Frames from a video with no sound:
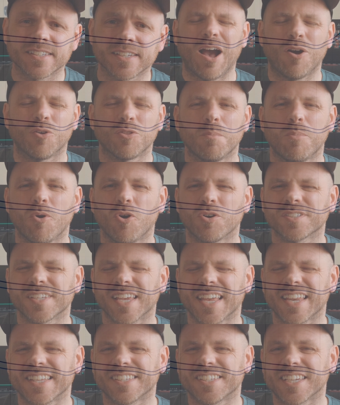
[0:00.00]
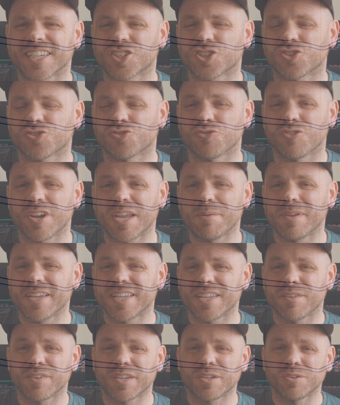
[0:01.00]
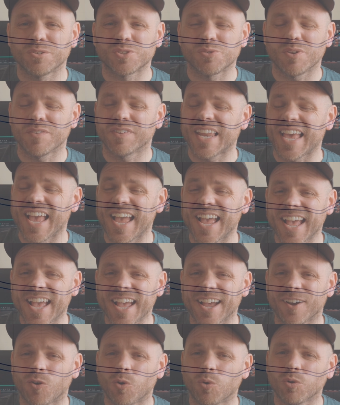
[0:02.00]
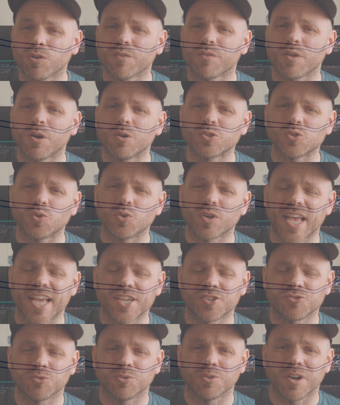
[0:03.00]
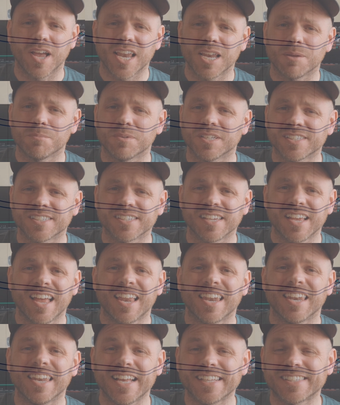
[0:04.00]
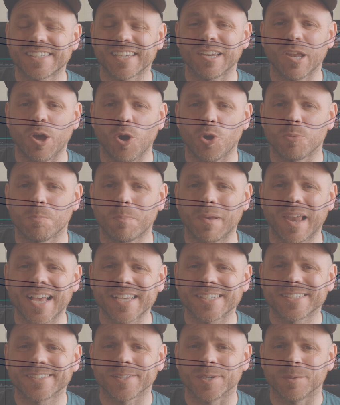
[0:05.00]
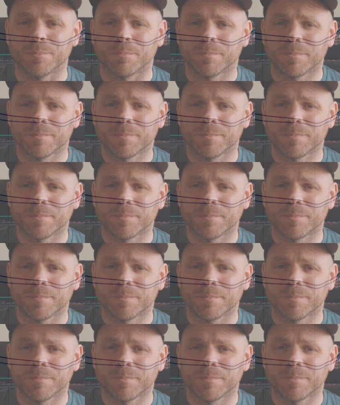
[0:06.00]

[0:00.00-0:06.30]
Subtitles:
out of the box it is extremely difficult to even hear all of those orchestral elements, let alone place them.